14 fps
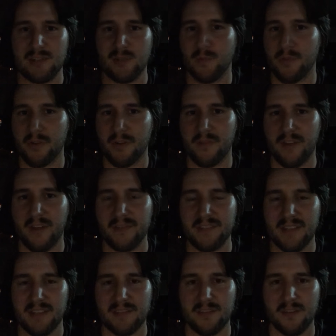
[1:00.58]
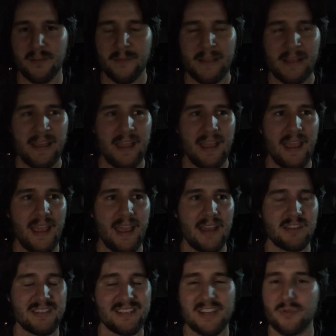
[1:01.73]
Super 35 sensor,
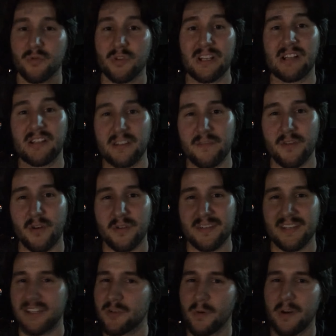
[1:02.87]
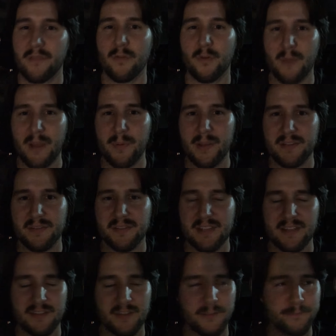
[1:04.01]
and just takes really clean photos, like a 24 megapixel
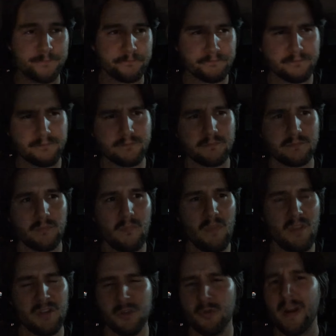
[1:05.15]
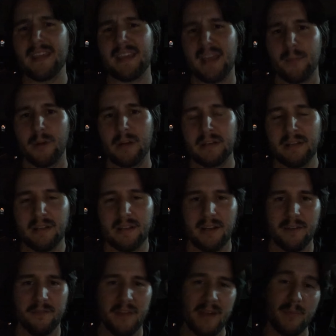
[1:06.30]
sensor. Great camera.
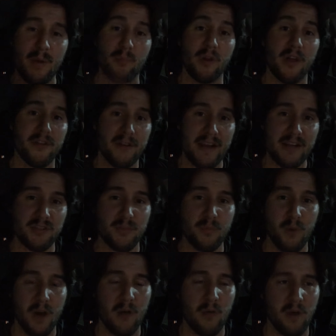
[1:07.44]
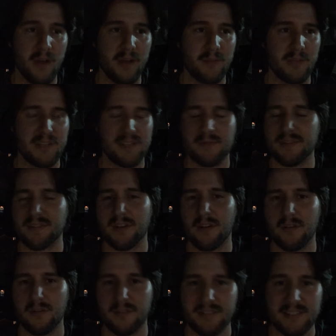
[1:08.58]
In fact, my brother actually bought one because he was
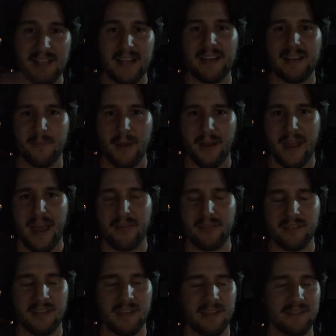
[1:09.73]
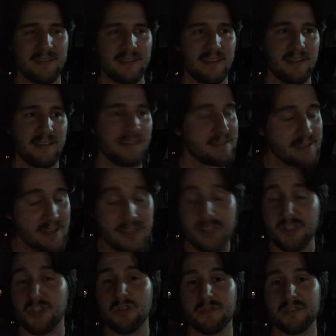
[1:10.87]
so excited about having it, and it
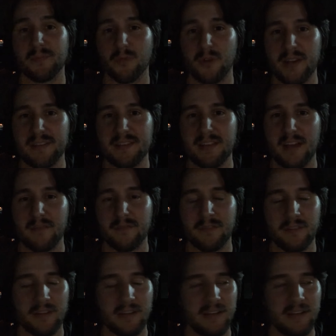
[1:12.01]
shoots some great stuff.